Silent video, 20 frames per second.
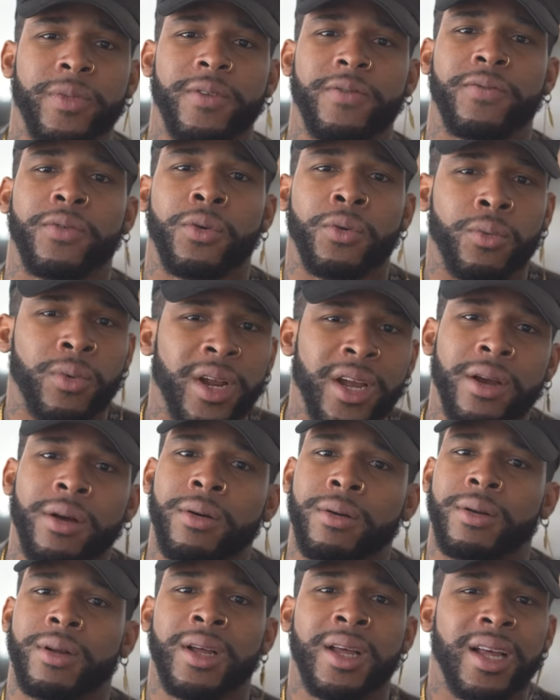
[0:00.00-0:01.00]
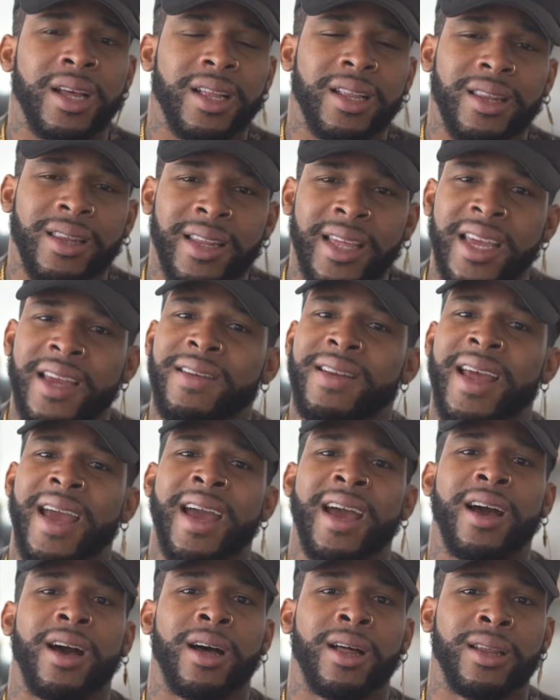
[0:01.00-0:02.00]
For real. Leave
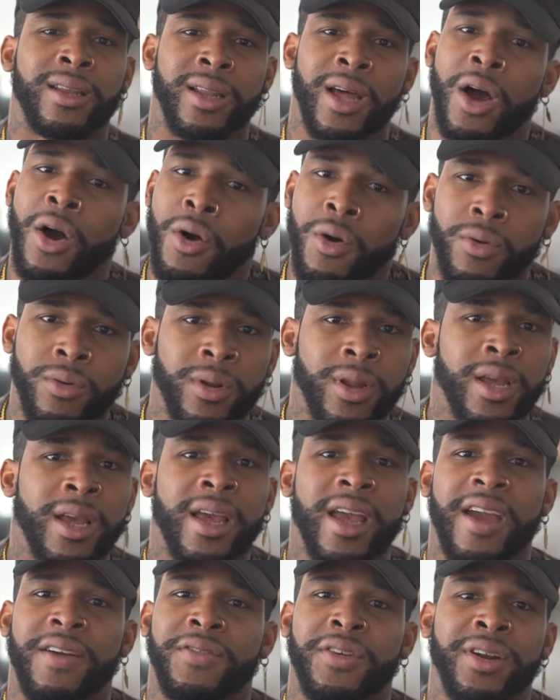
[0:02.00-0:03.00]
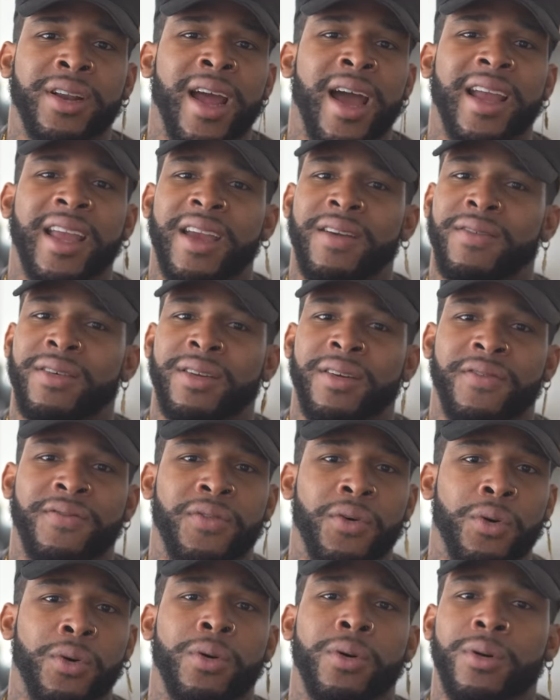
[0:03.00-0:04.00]
that alone. If you're not giving a
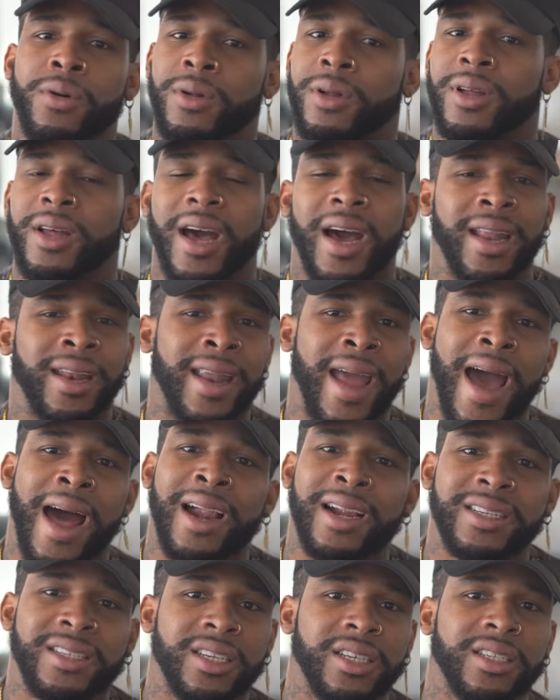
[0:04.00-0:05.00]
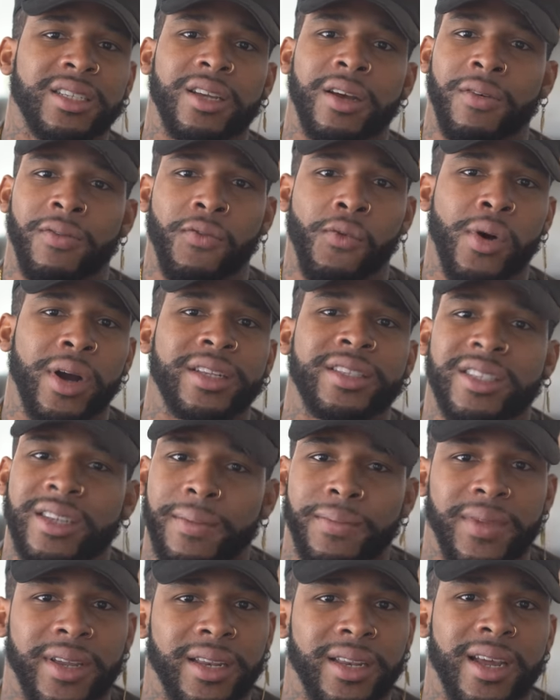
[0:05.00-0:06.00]
full analysis of what
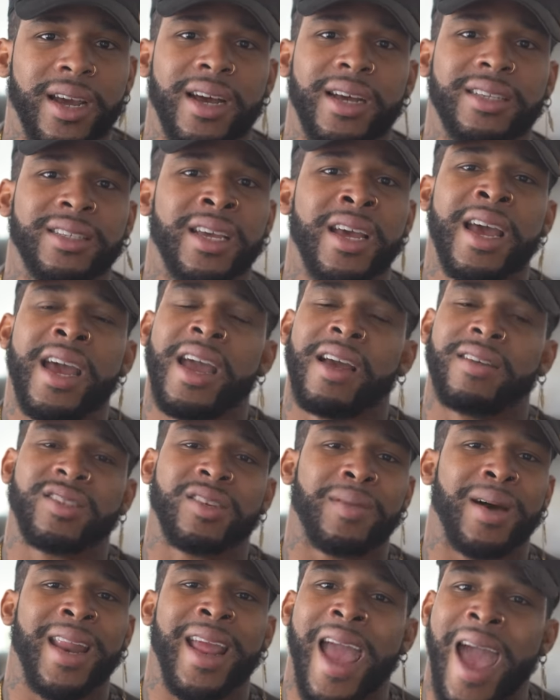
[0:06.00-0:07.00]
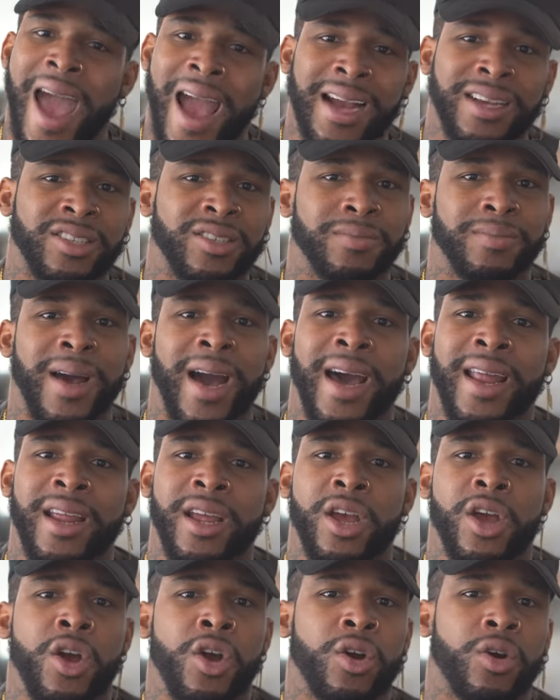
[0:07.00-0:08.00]
something does, if somebody asks about
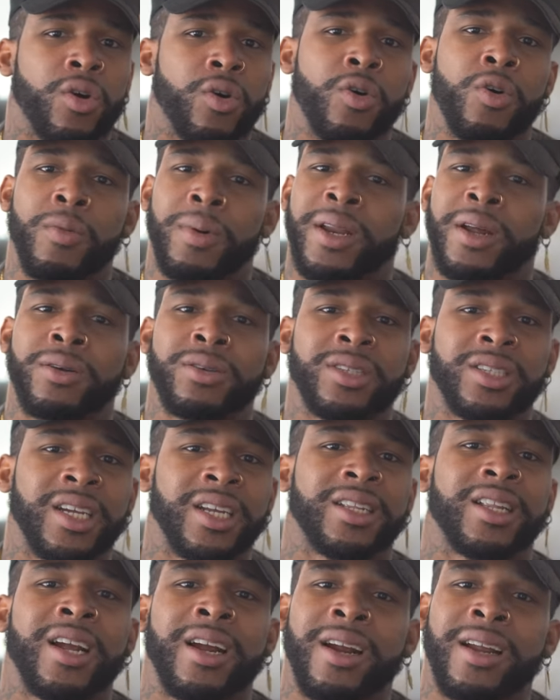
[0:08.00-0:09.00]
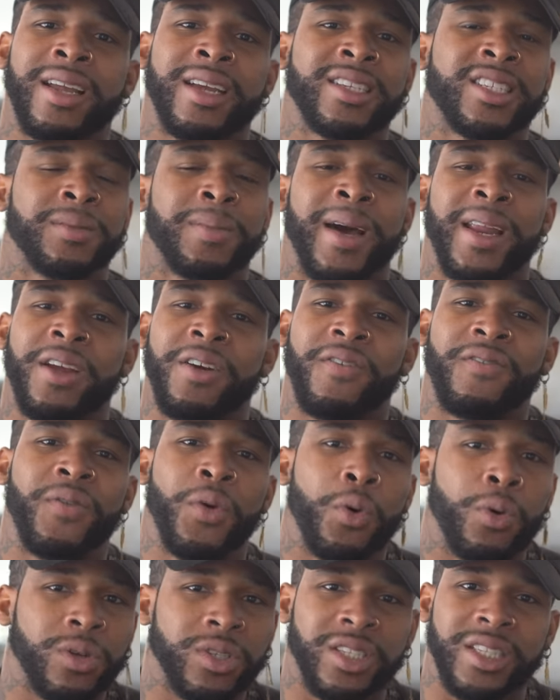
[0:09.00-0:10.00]
it, cool. But don't sit there and give somebody a
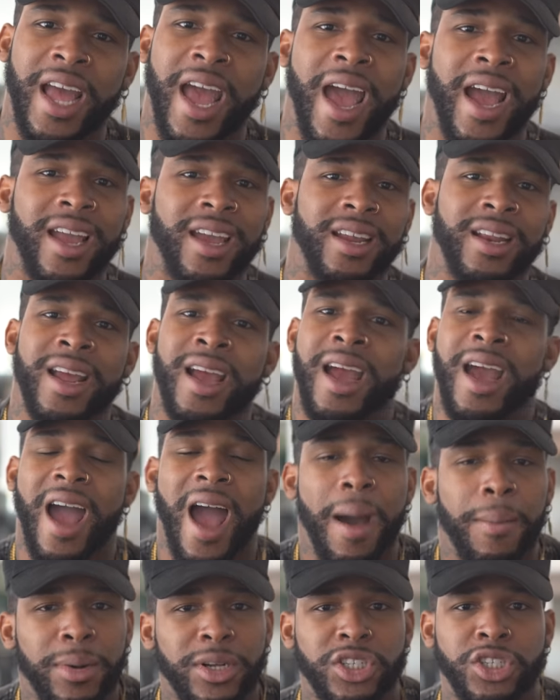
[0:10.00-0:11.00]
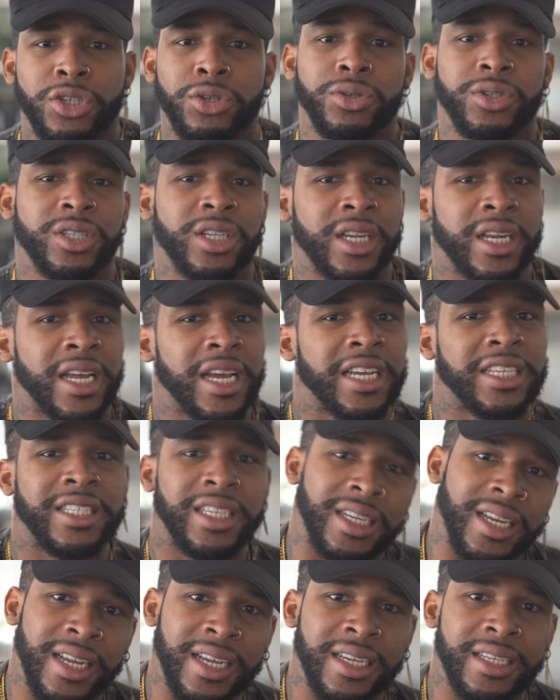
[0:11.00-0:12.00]
full stack and how much you're using this
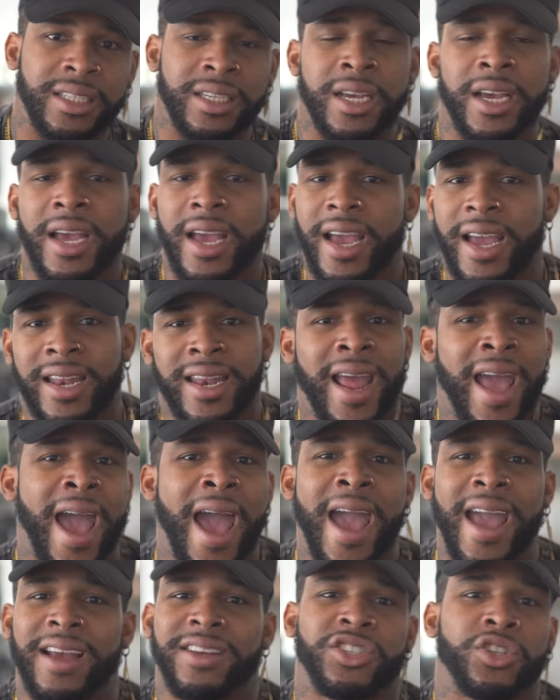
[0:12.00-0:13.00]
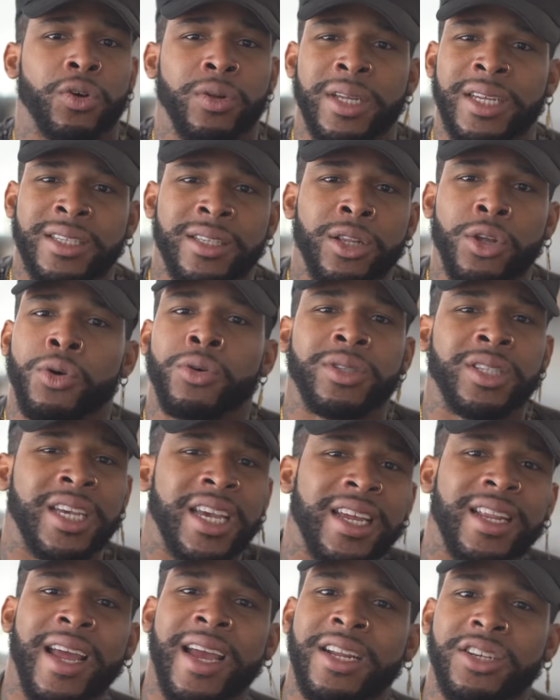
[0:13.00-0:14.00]
and this and that. So these little
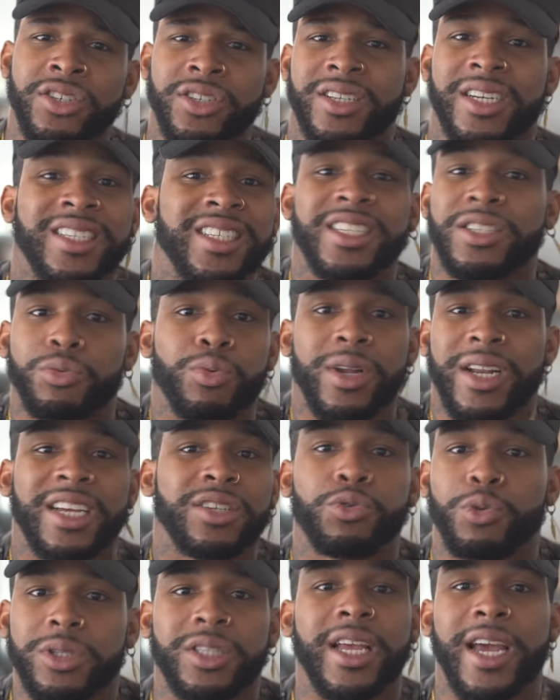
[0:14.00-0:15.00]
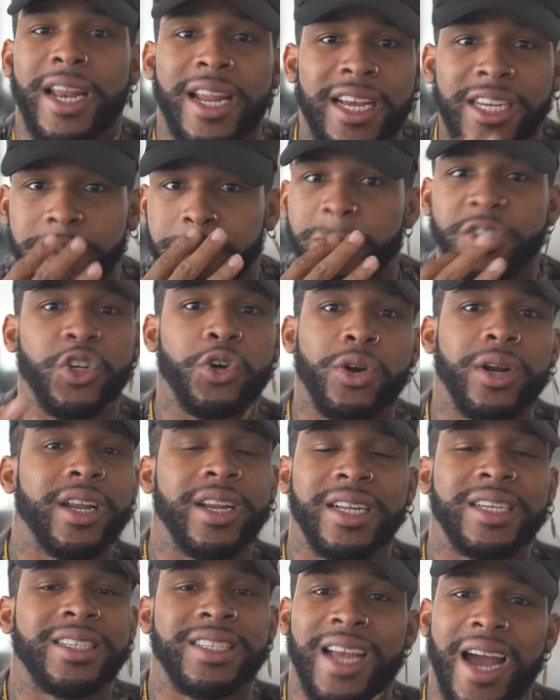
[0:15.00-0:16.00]
teenagers, because that's what that is. The majority
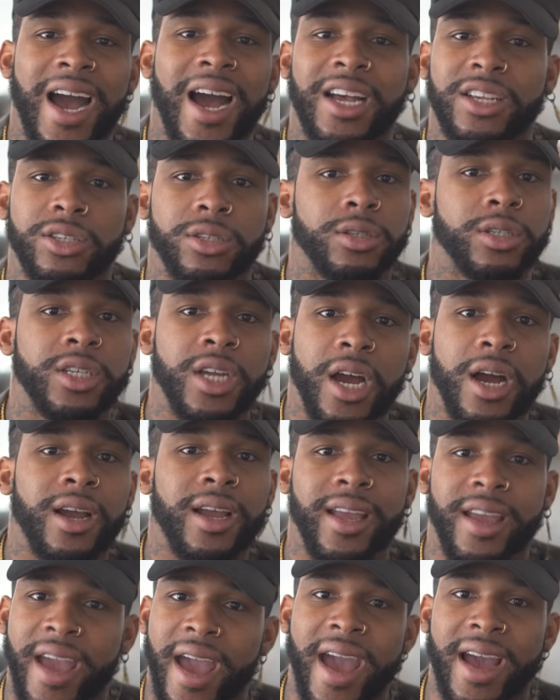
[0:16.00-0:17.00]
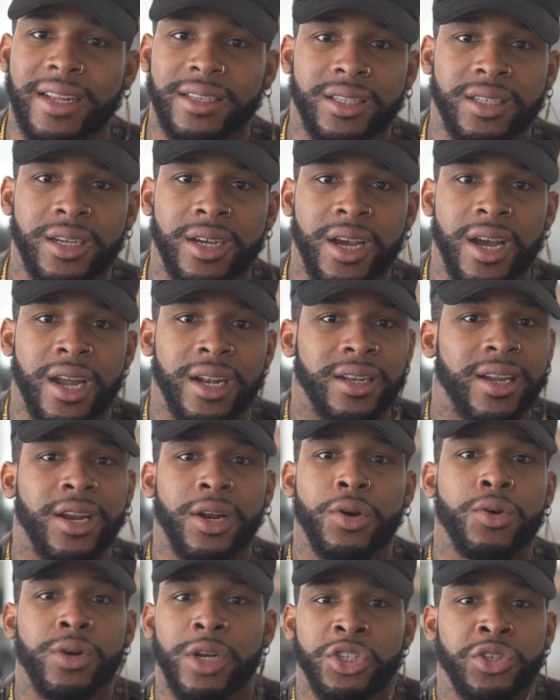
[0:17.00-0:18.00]
of these guys are young cats that are
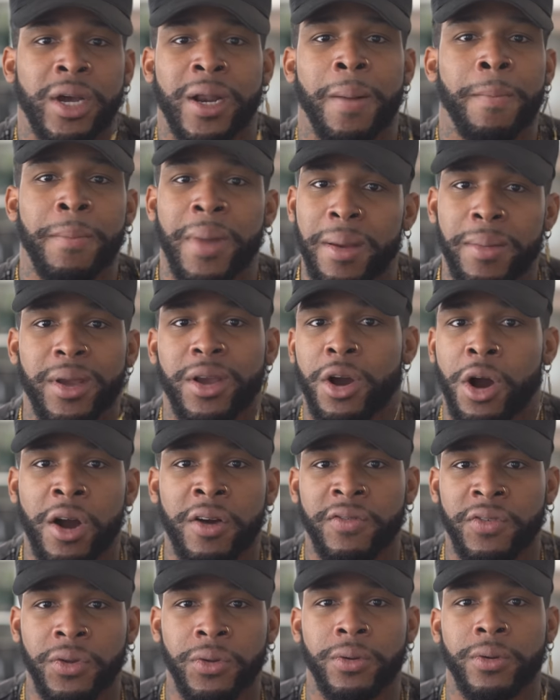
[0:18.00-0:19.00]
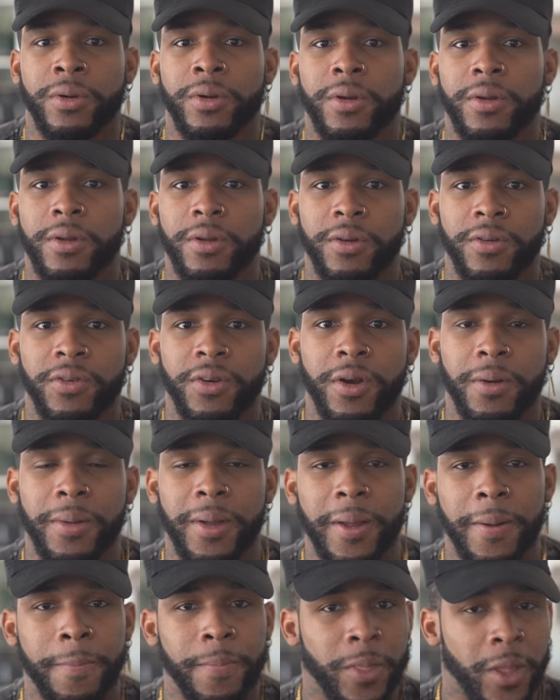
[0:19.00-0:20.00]
going to try to mimic off you. You feel
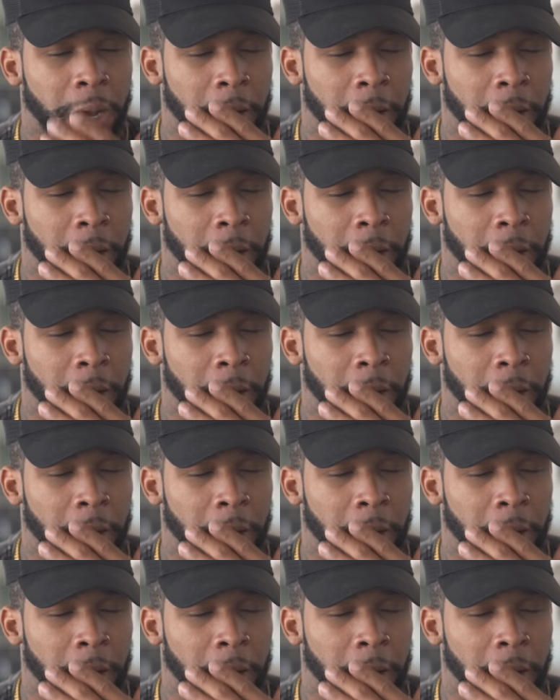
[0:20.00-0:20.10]
me?